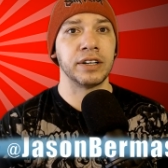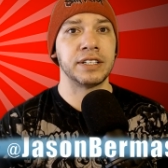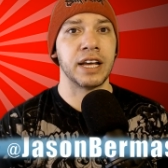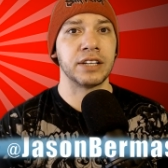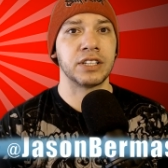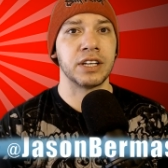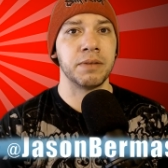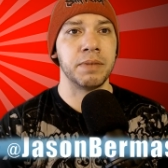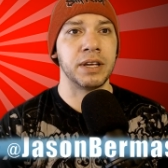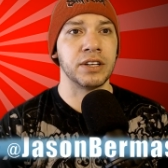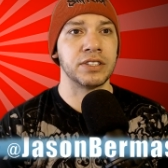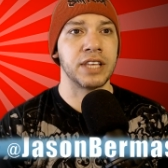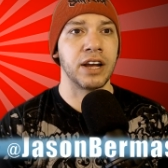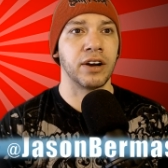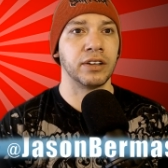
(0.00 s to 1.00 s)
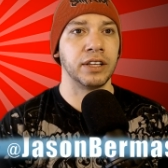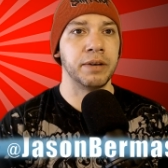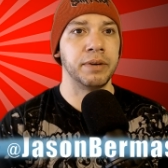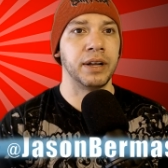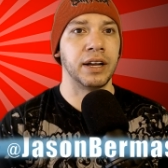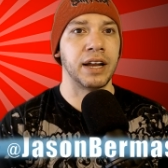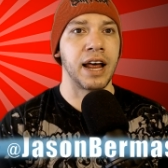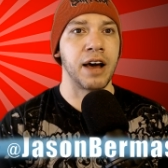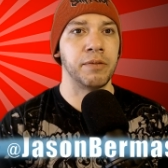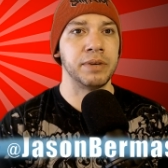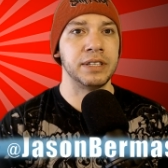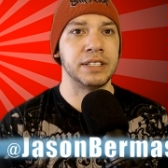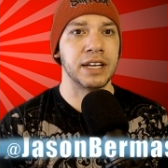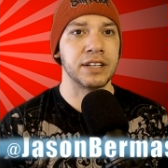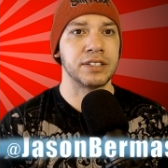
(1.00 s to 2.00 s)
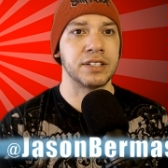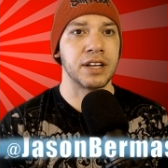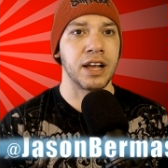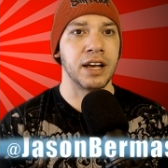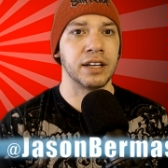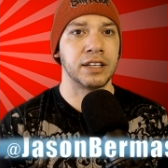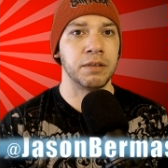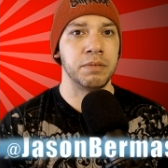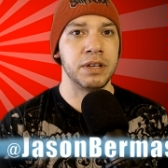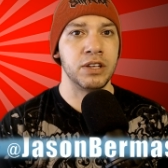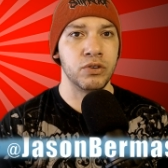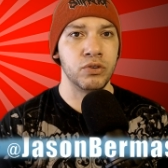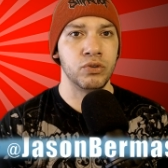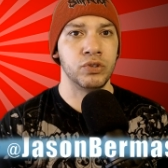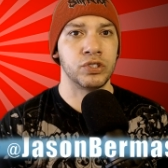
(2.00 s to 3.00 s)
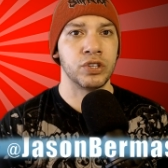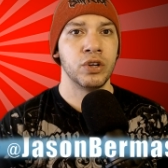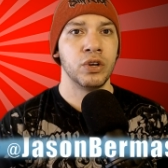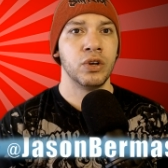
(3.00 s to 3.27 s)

testing because they are limited on how many tests can be used